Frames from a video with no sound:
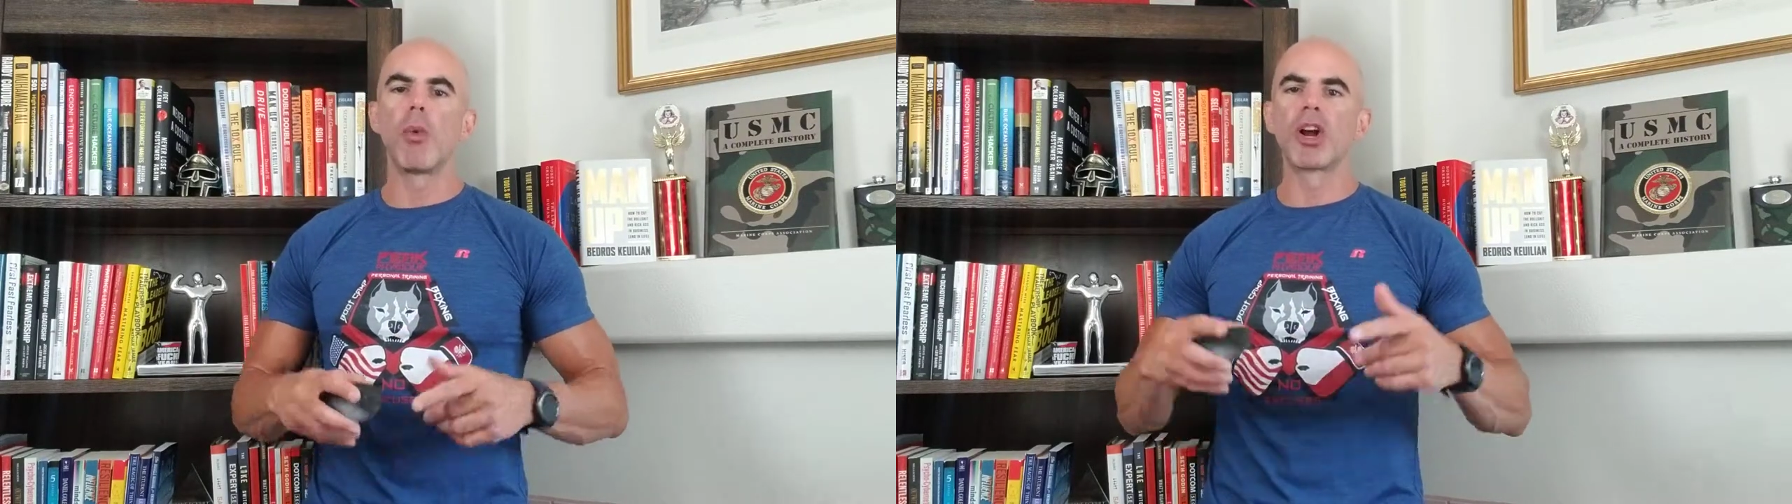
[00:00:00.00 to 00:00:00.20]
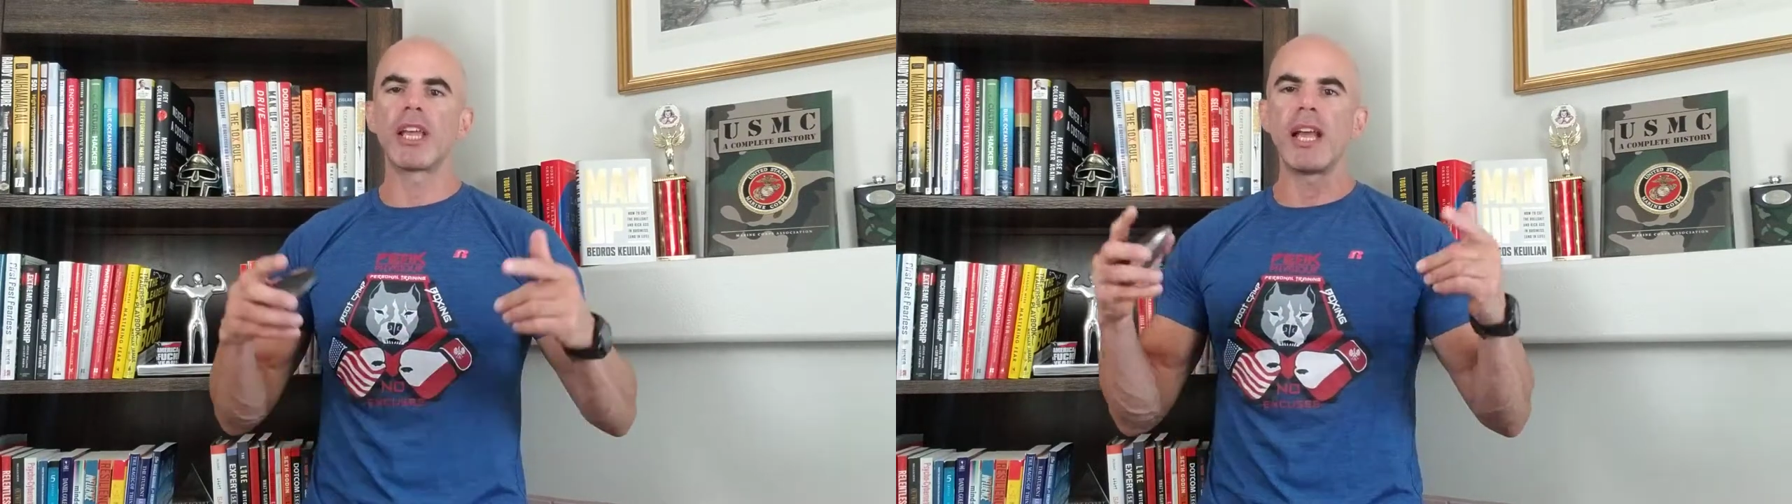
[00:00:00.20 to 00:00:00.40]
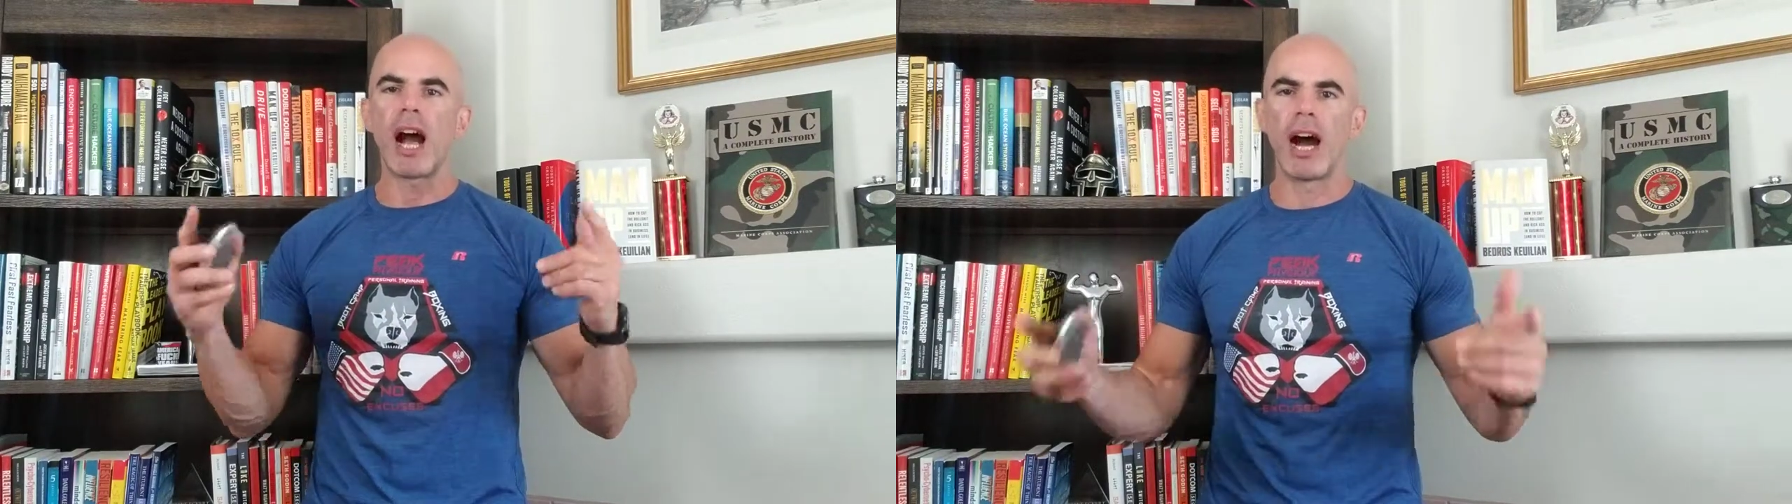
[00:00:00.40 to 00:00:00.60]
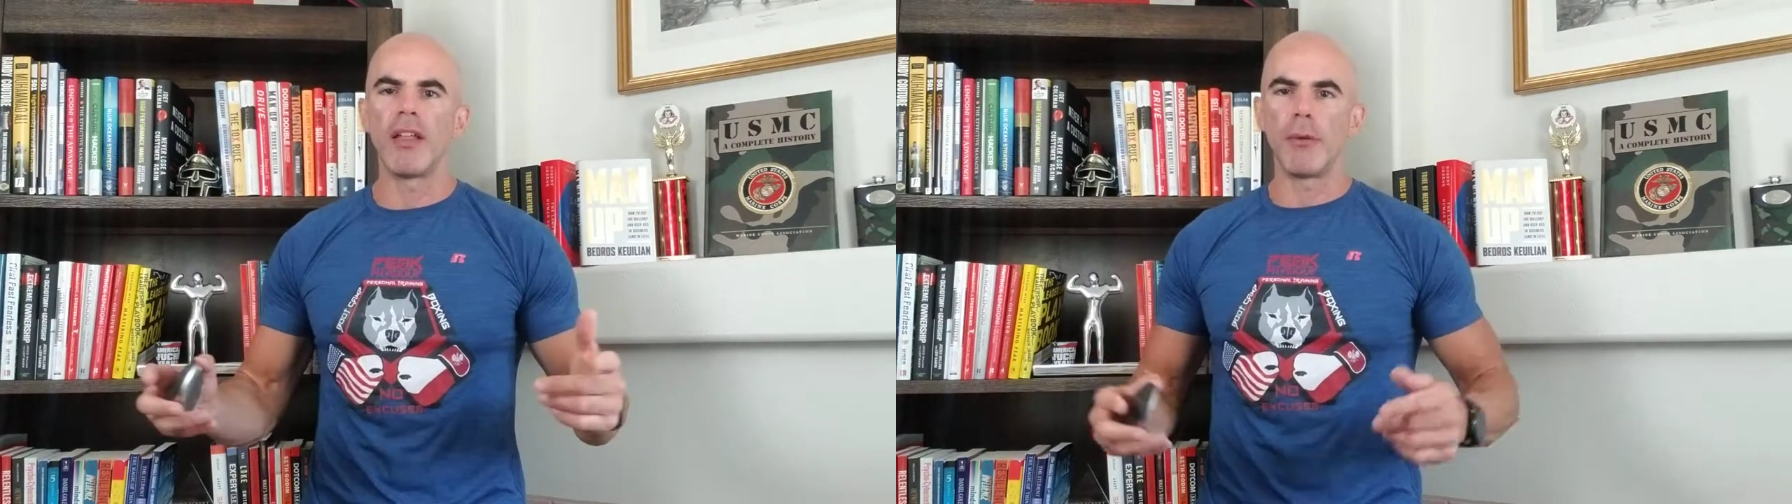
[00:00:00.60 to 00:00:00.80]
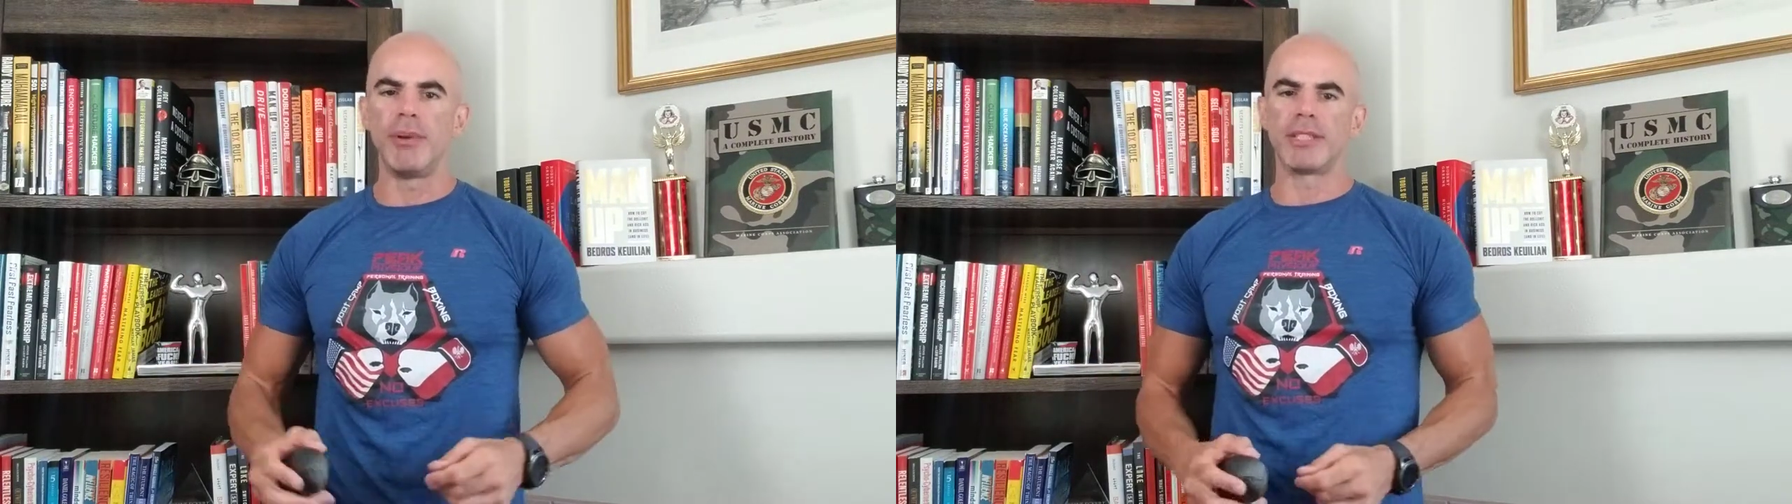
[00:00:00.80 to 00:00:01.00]
working
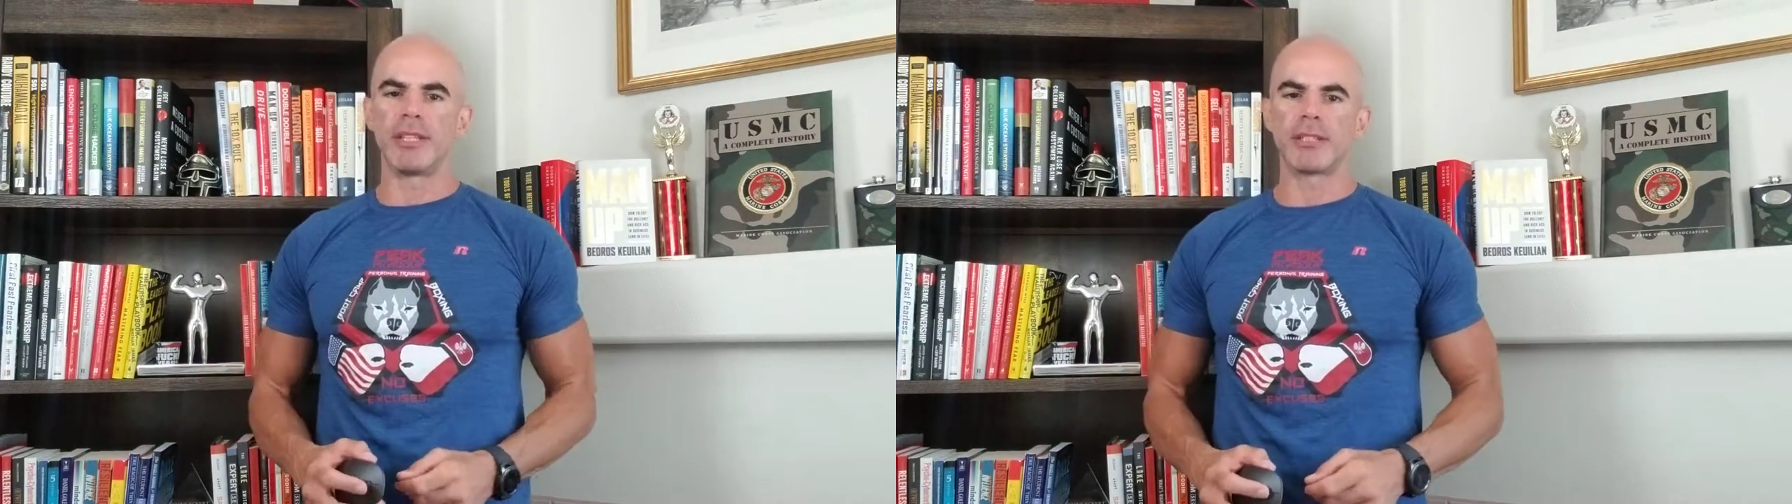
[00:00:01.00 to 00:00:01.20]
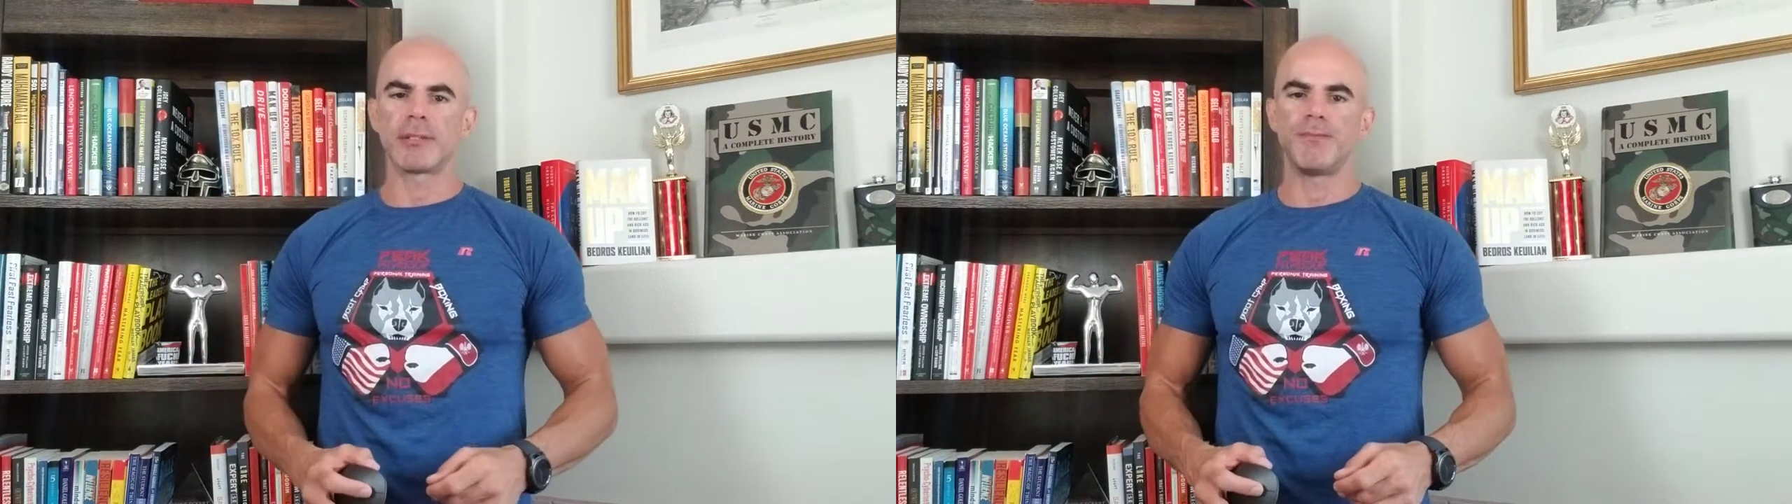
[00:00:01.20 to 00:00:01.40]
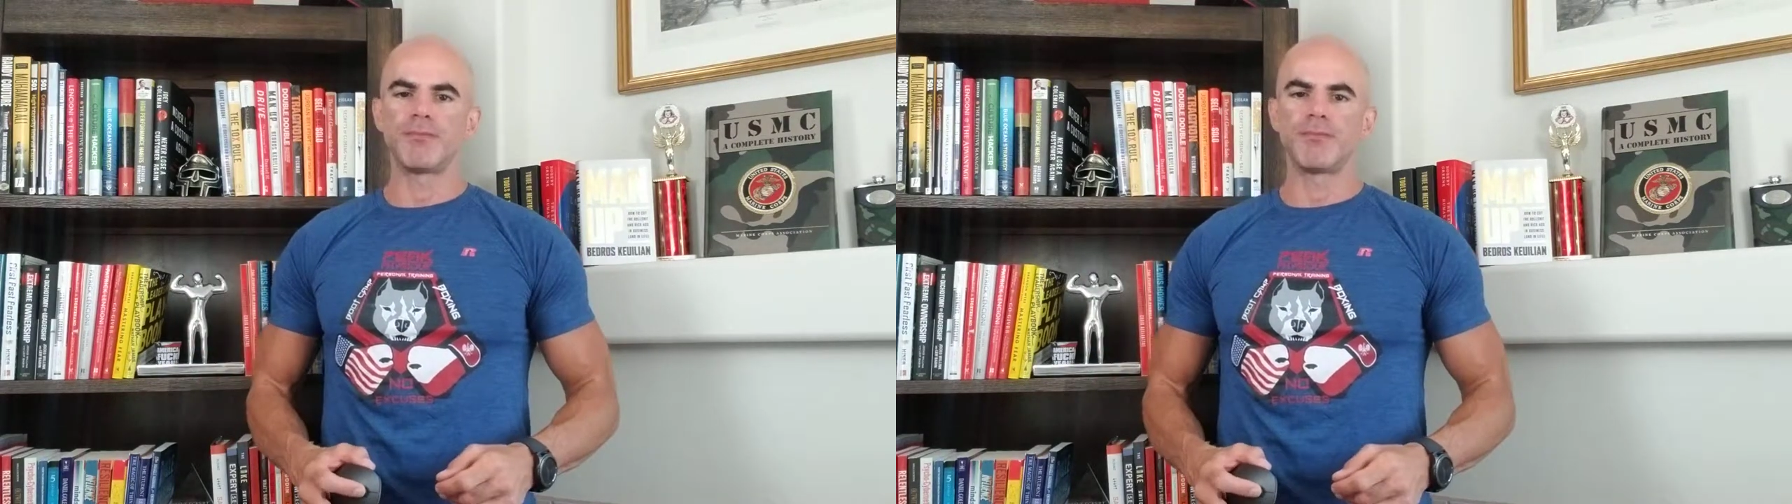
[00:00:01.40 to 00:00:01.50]
on the business.